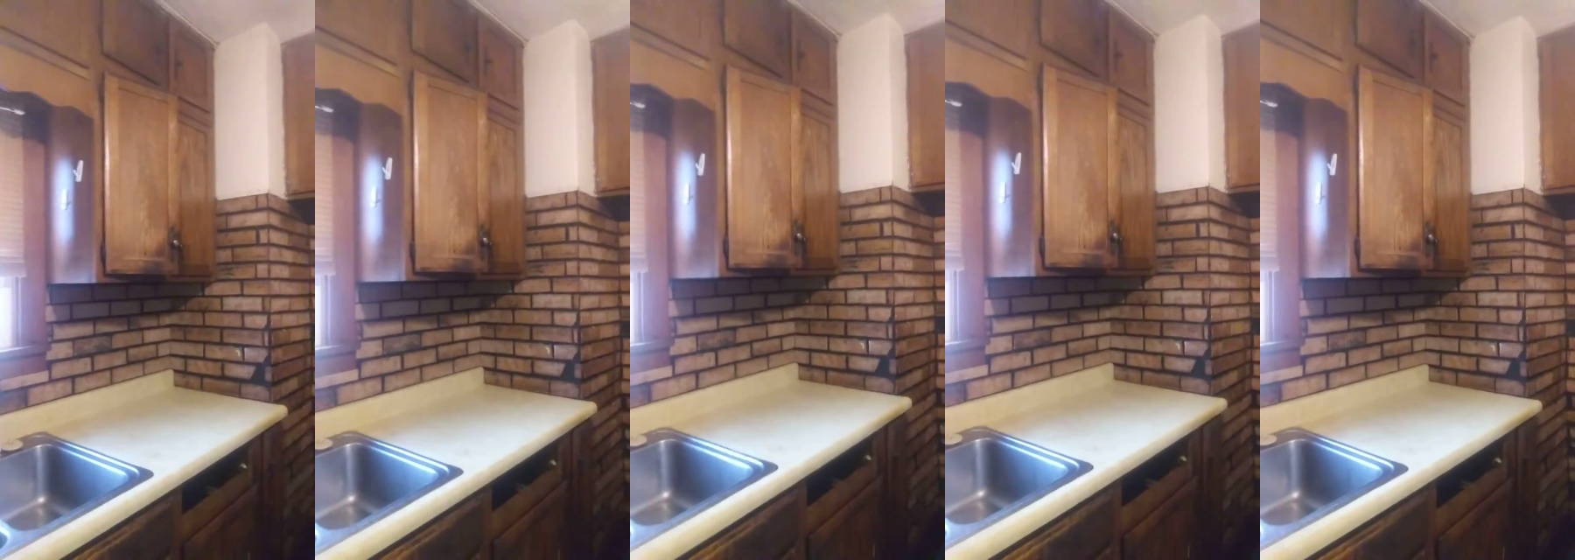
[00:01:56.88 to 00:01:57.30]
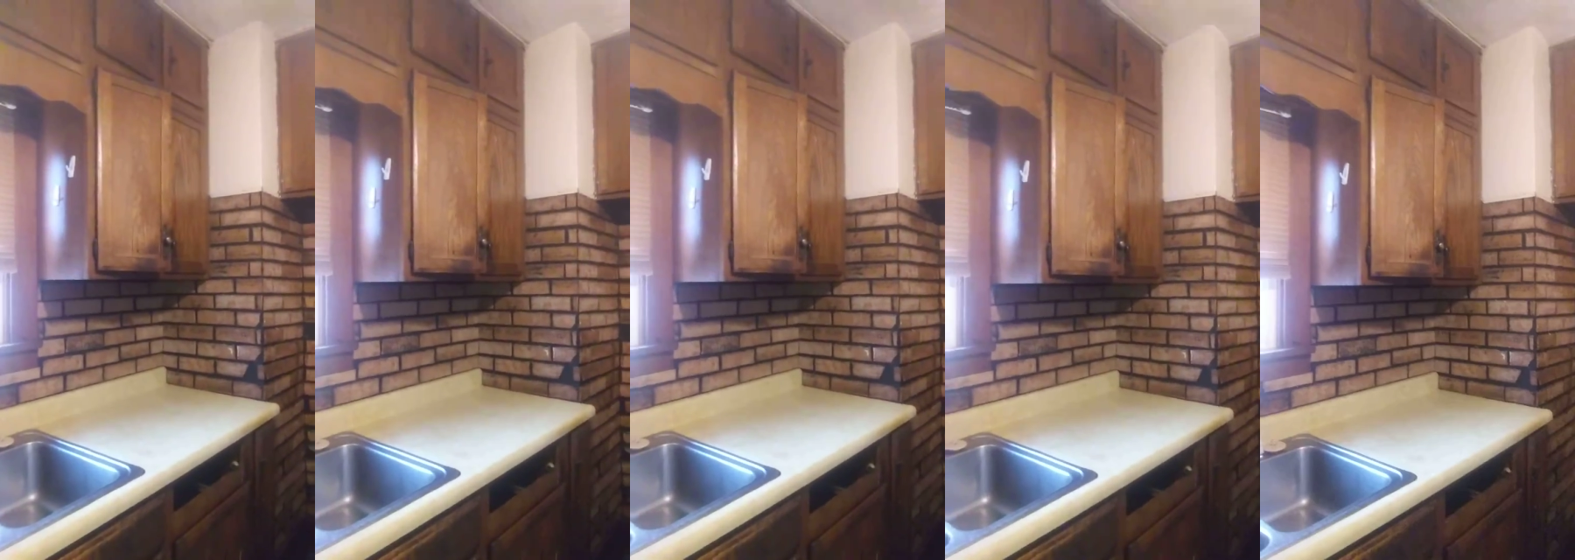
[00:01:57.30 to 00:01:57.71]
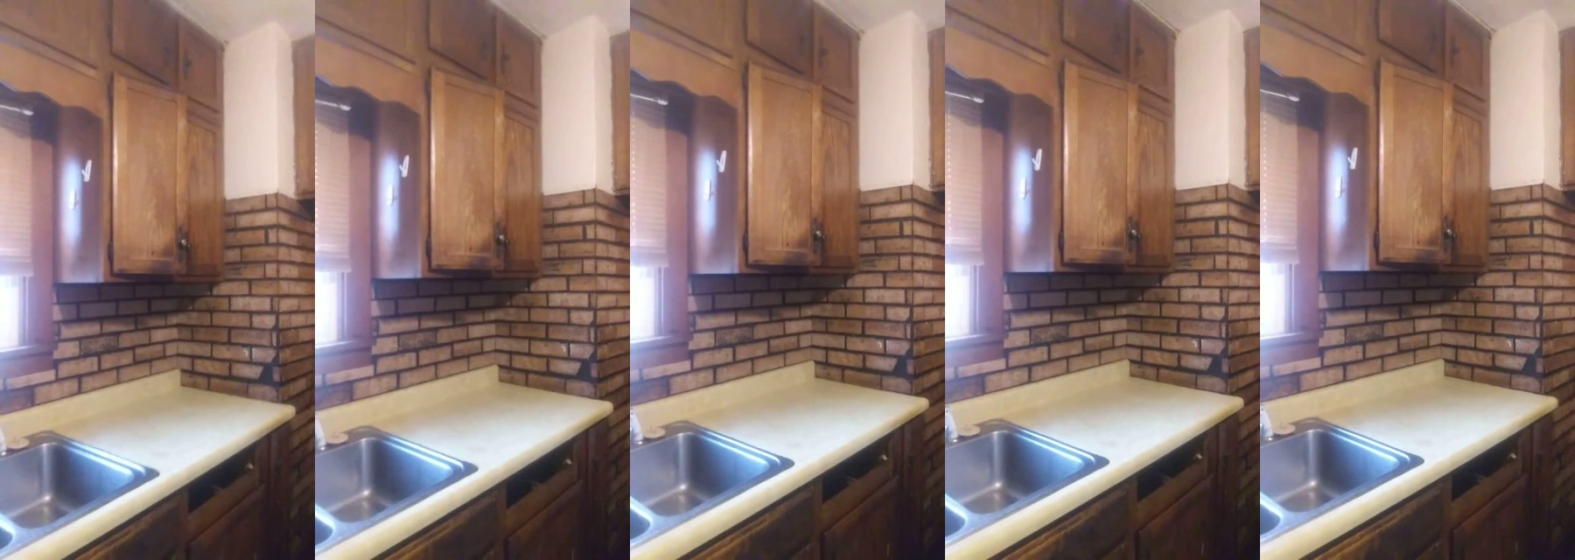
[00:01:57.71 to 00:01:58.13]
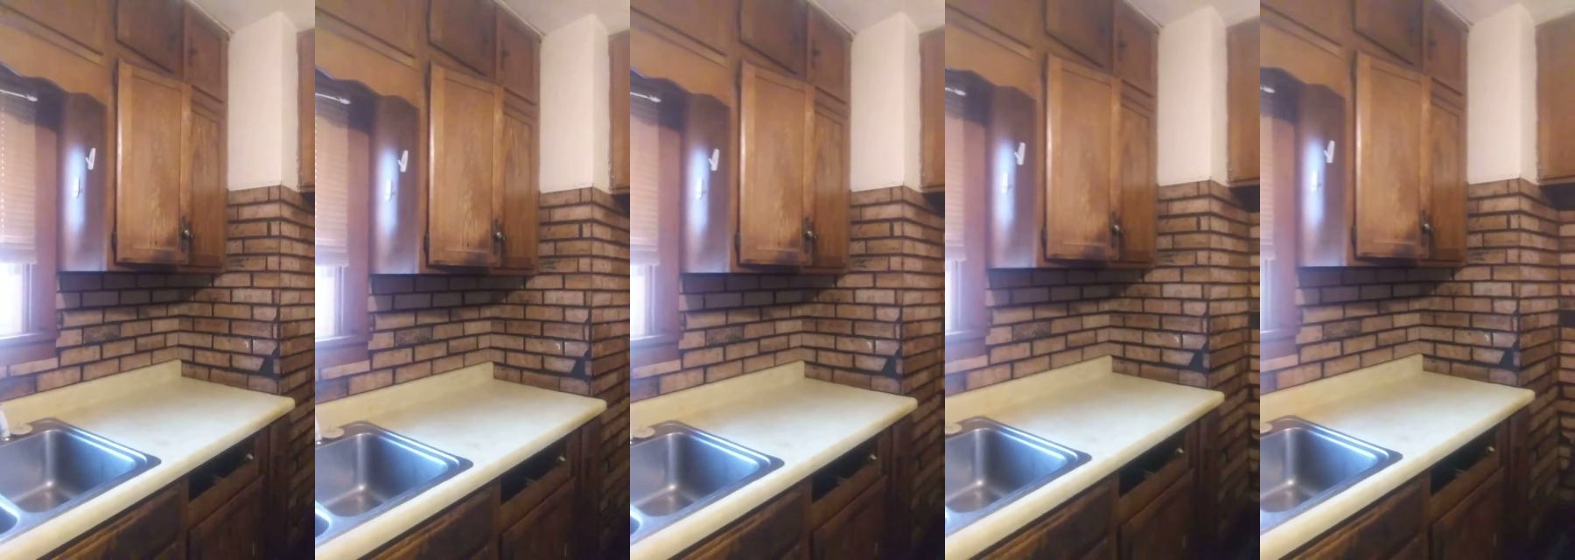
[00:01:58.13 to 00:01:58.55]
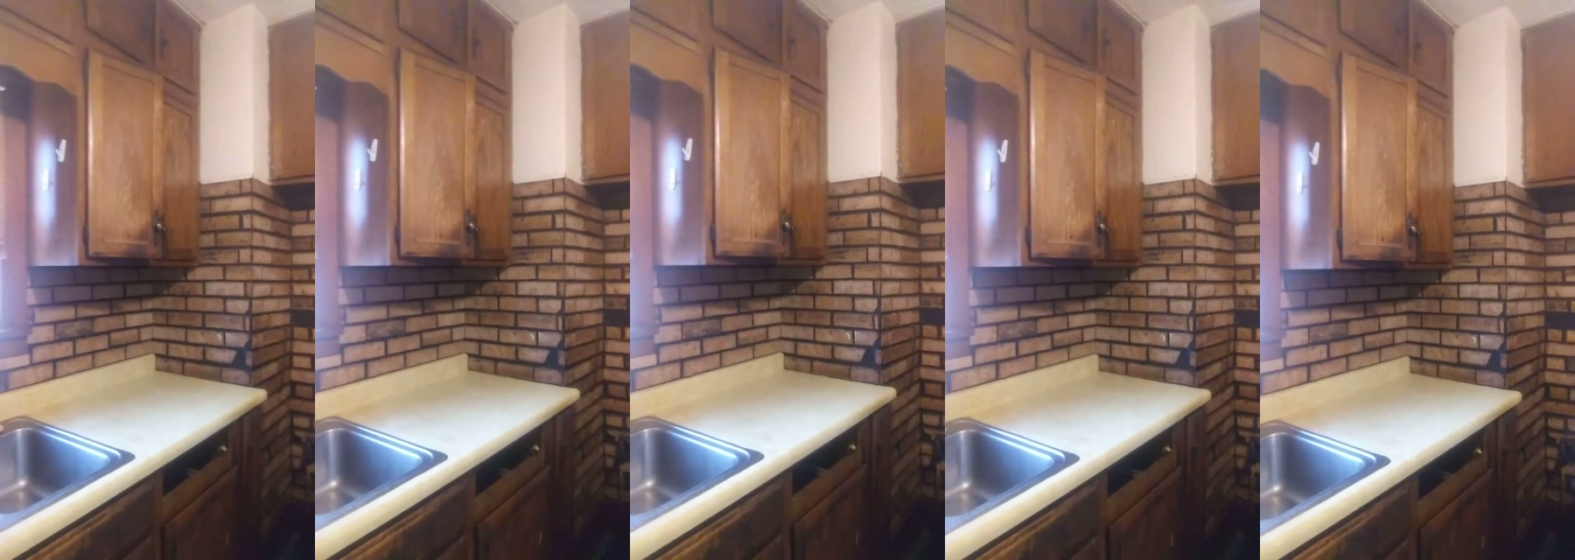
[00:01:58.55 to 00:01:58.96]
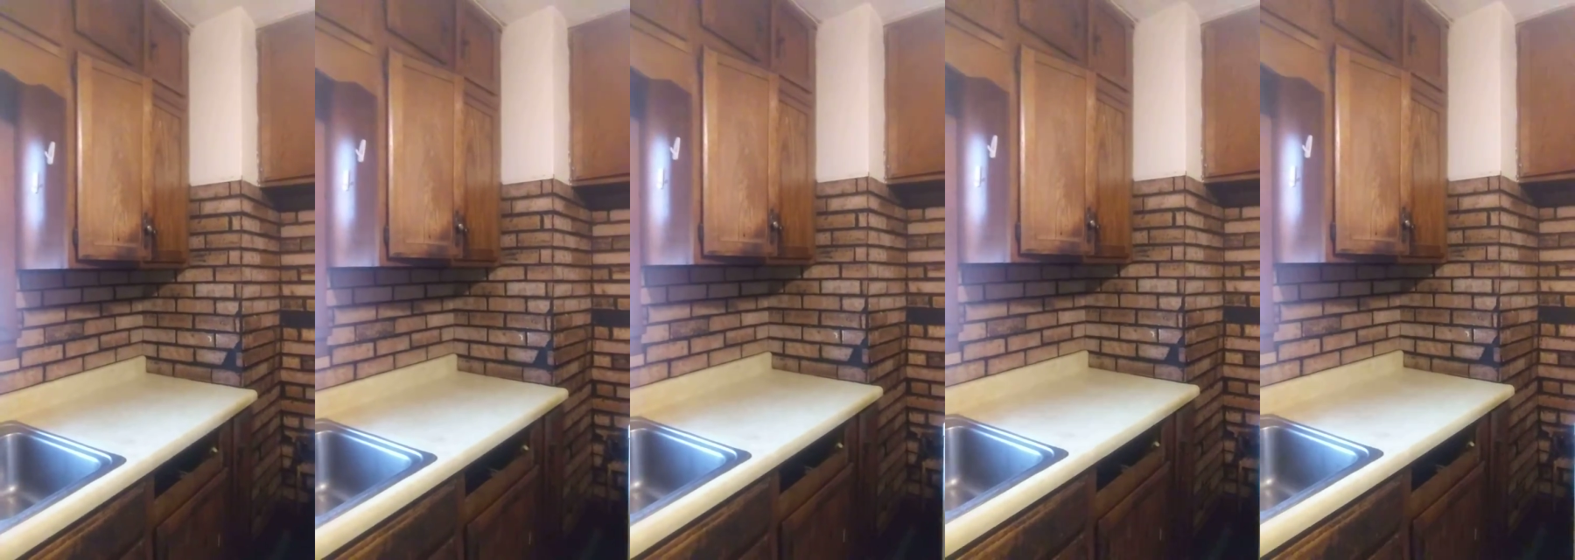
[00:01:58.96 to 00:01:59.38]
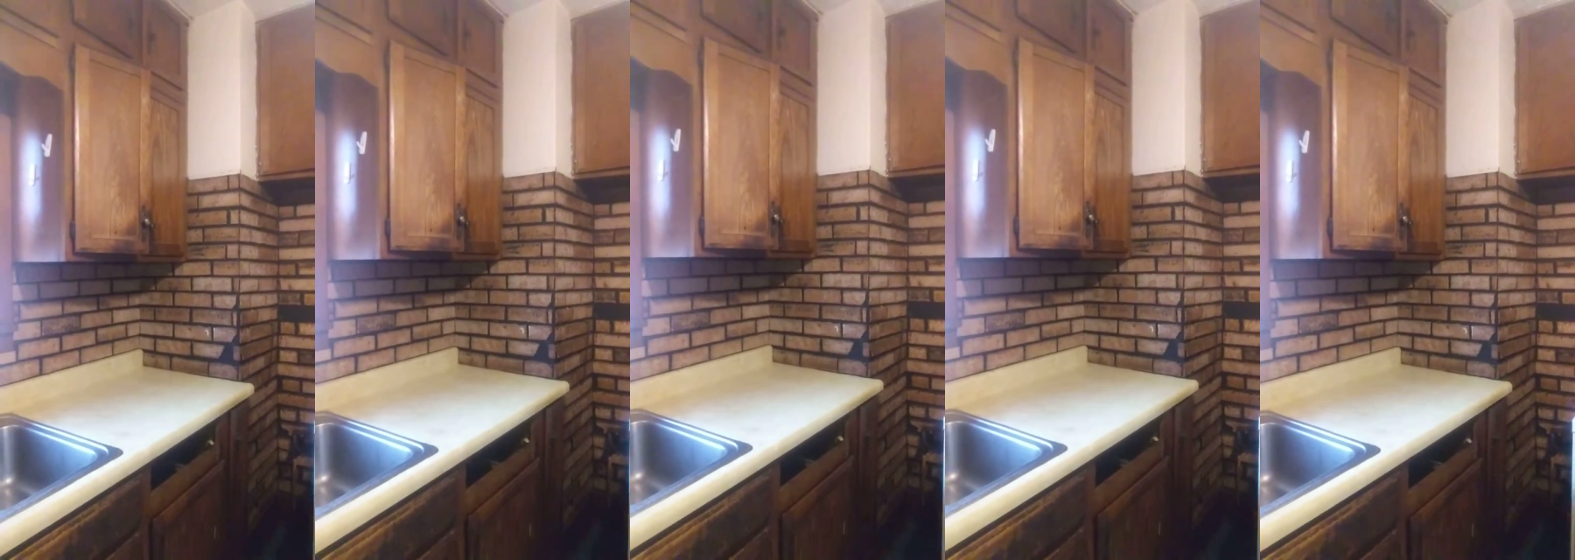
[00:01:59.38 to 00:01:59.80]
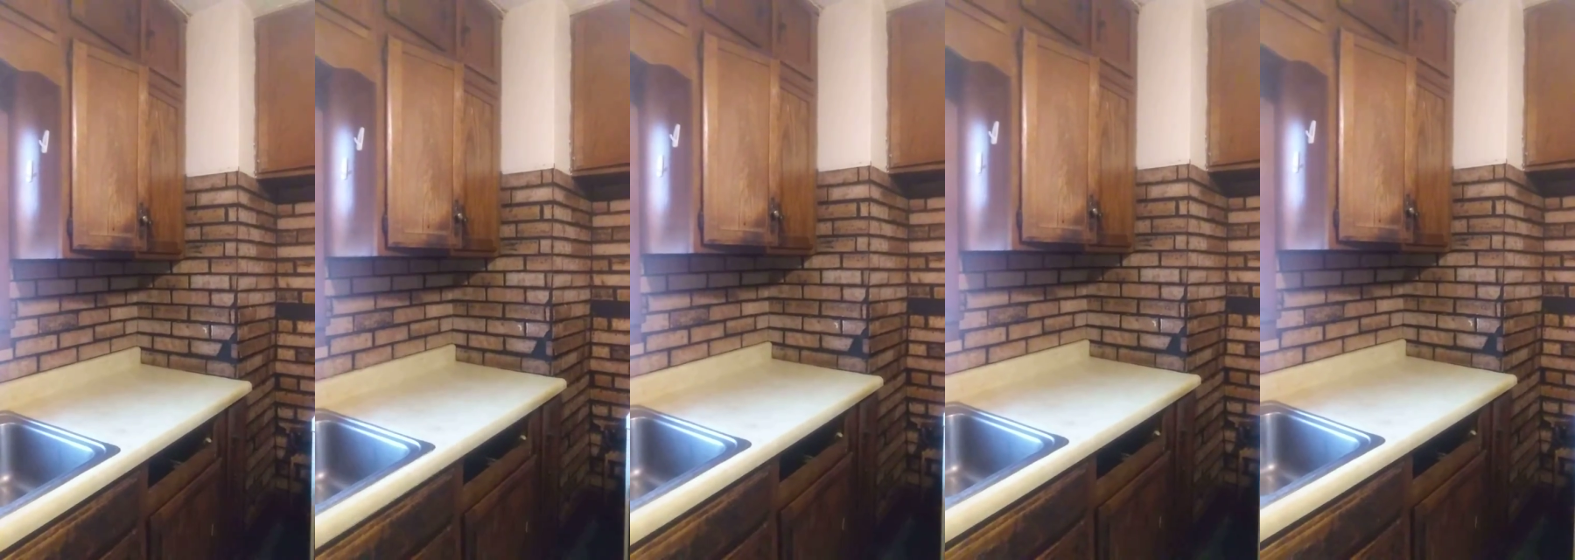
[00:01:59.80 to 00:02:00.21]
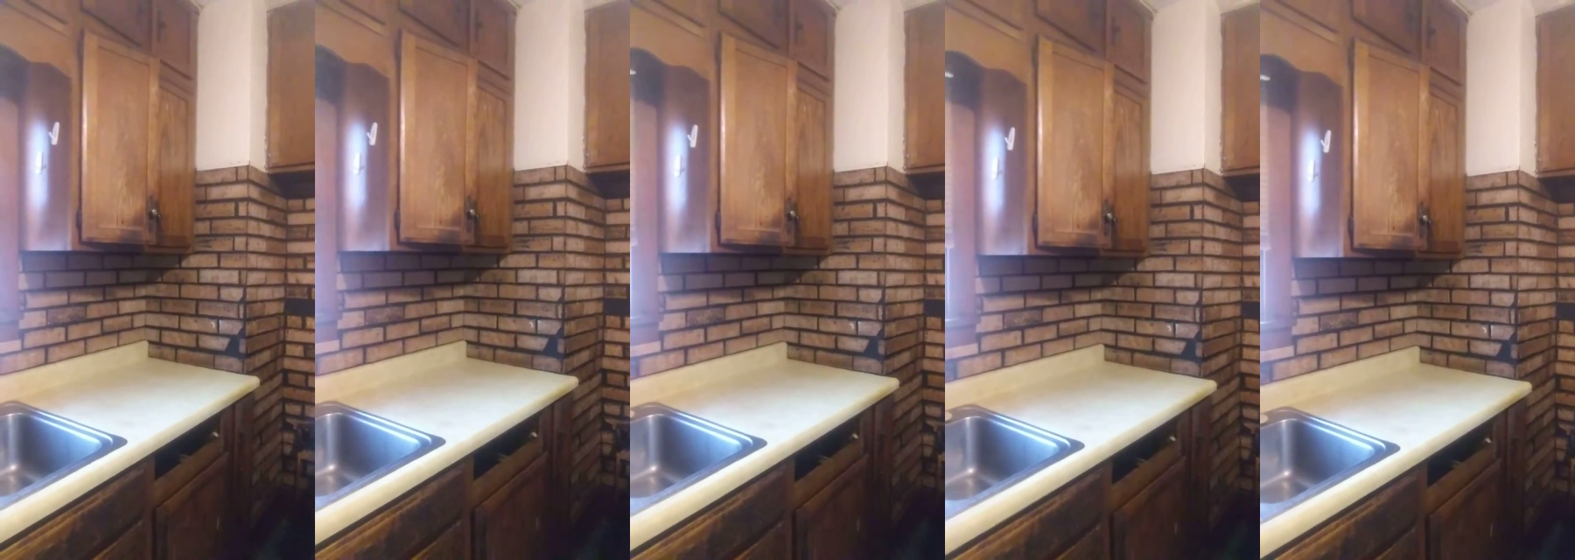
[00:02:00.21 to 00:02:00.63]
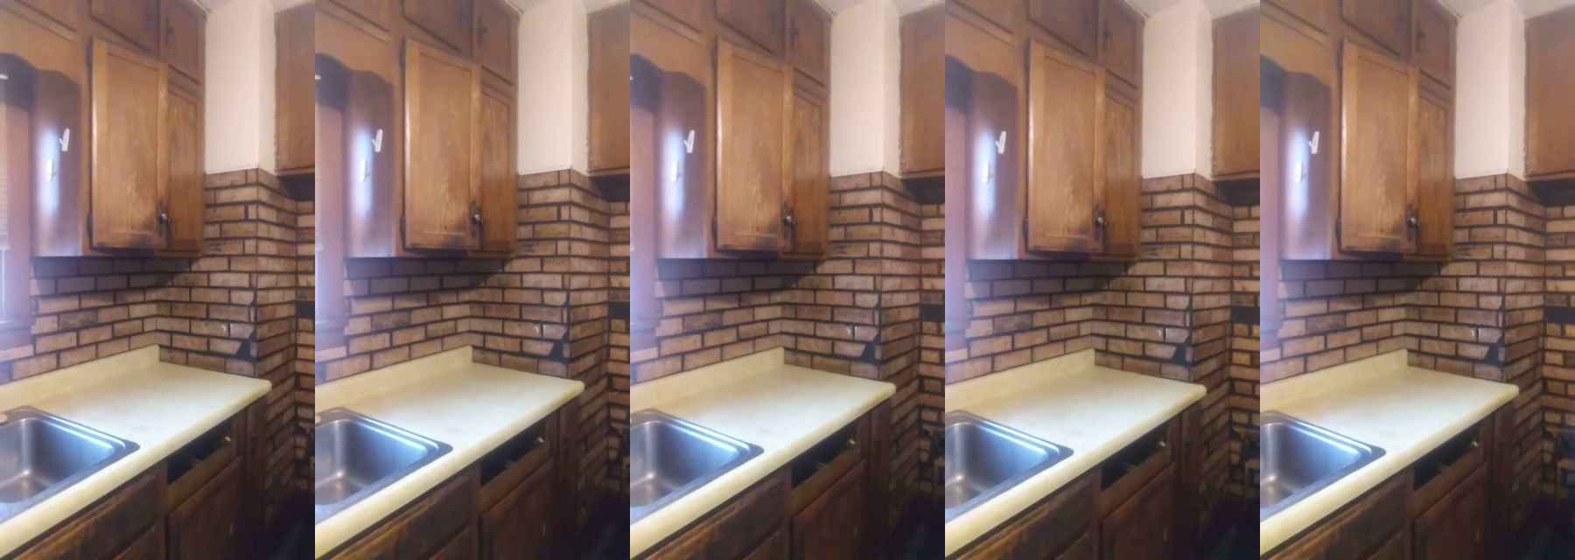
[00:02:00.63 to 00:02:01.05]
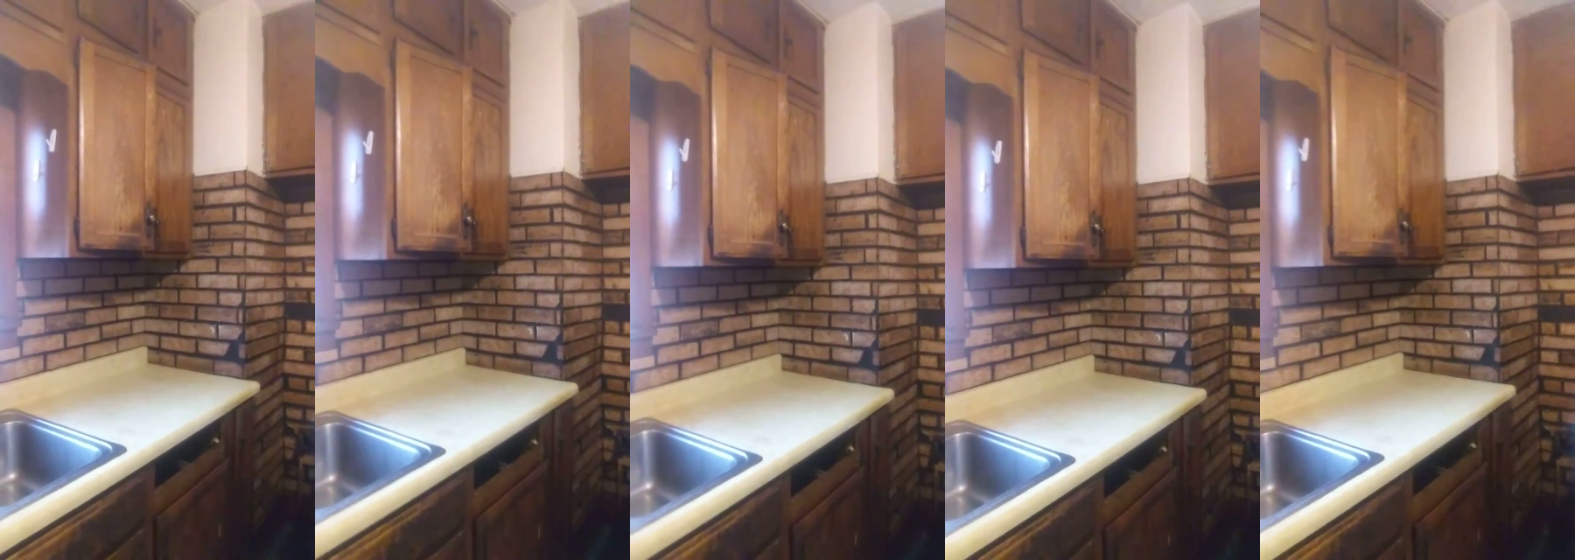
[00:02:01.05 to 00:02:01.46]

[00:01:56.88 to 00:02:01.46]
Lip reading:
(no speaker visible)